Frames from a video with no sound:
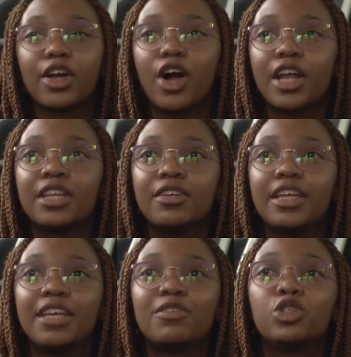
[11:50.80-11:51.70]
they can't
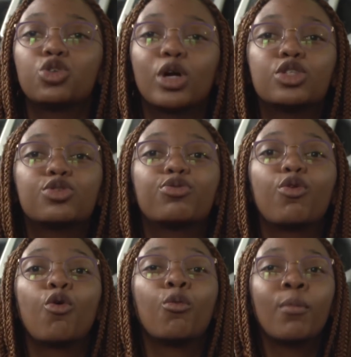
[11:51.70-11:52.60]
even
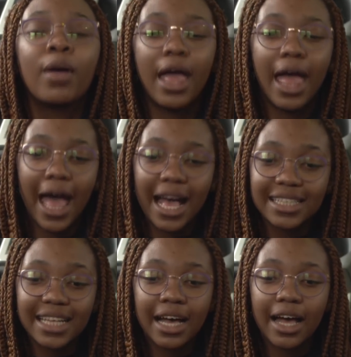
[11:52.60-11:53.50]
transform
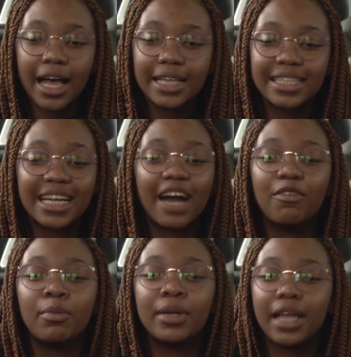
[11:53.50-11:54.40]
as a
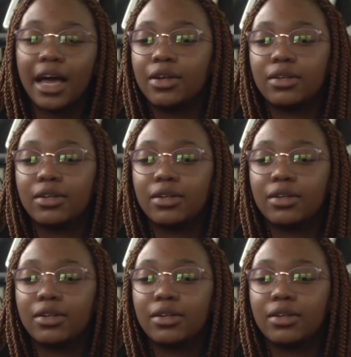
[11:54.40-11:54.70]
government,